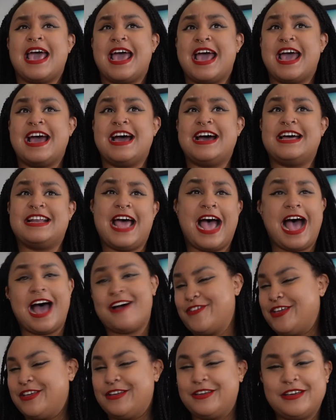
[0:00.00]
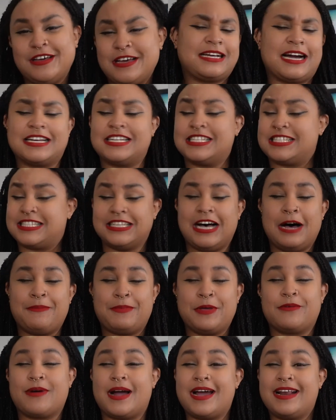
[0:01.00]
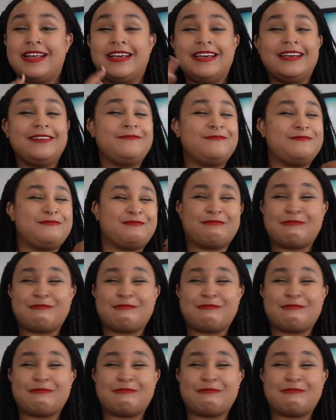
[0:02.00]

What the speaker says: and having kind of sloppy writing,